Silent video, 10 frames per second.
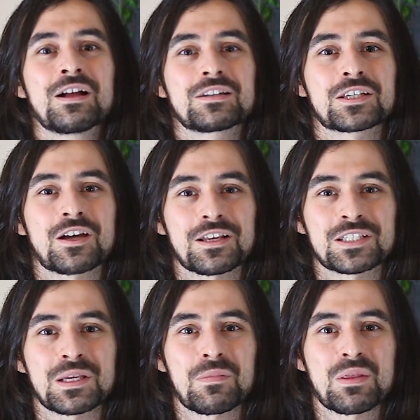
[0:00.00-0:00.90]
discuss
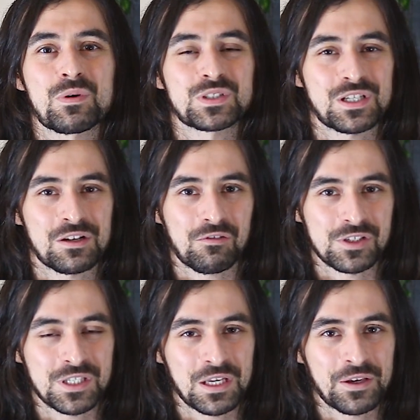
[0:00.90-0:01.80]
some of the most
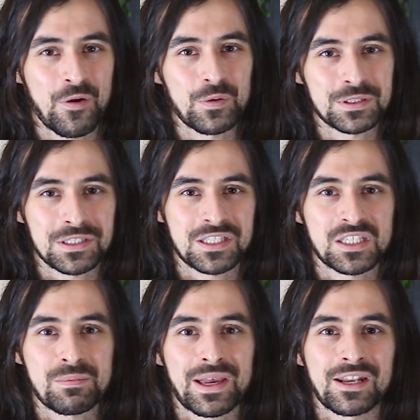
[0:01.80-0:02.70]
interesting
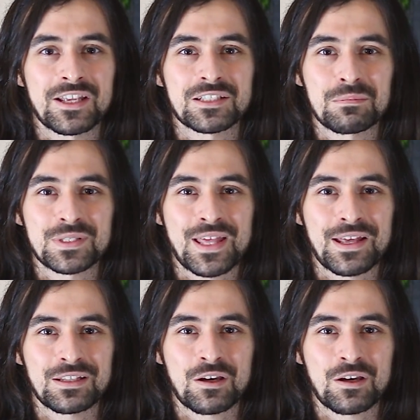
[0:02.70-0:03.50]
coexistence mechanisms that